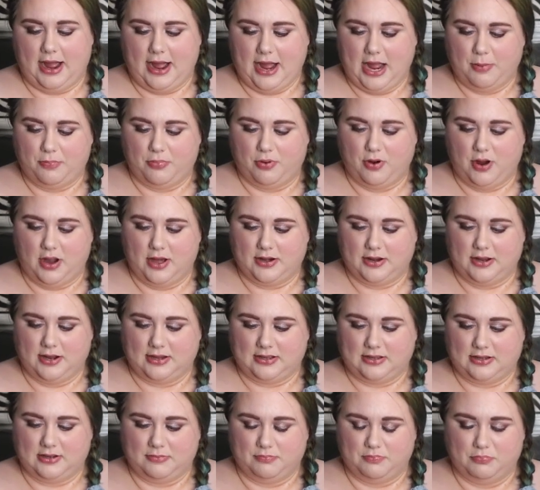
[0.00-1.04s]
eye
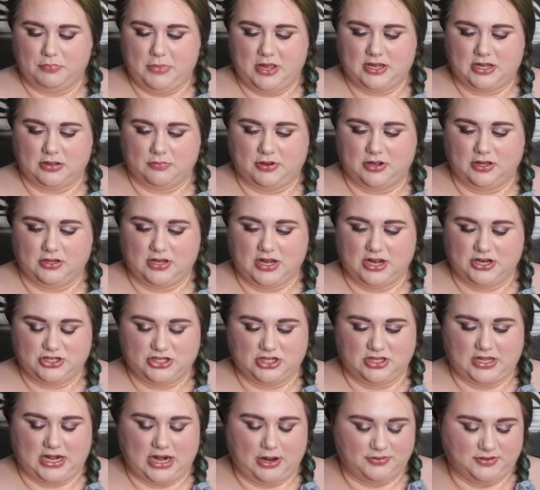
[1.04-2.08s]
product makeup
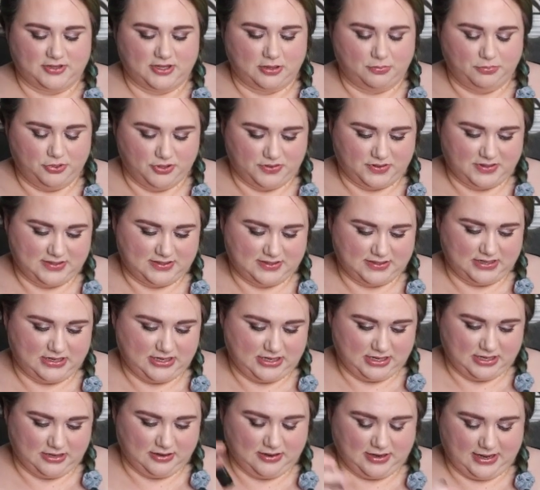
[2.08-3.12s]
collection that I was going to put this in
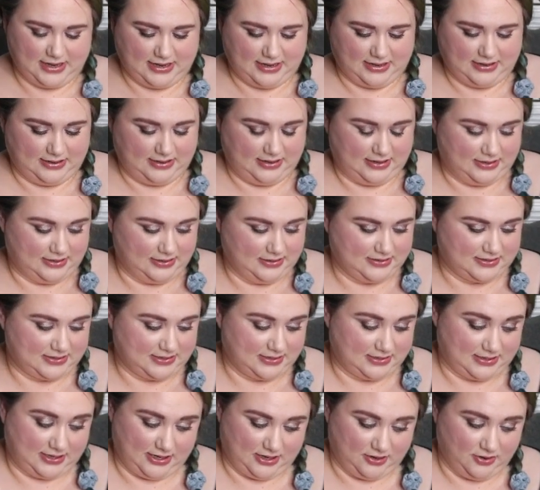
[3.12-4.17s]
here, and it is,
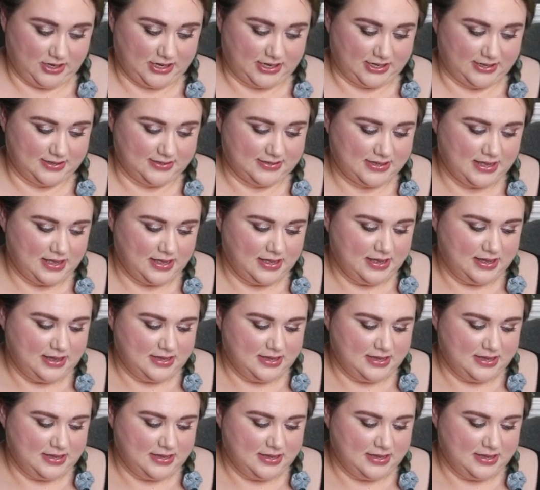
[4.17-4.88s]
here it is.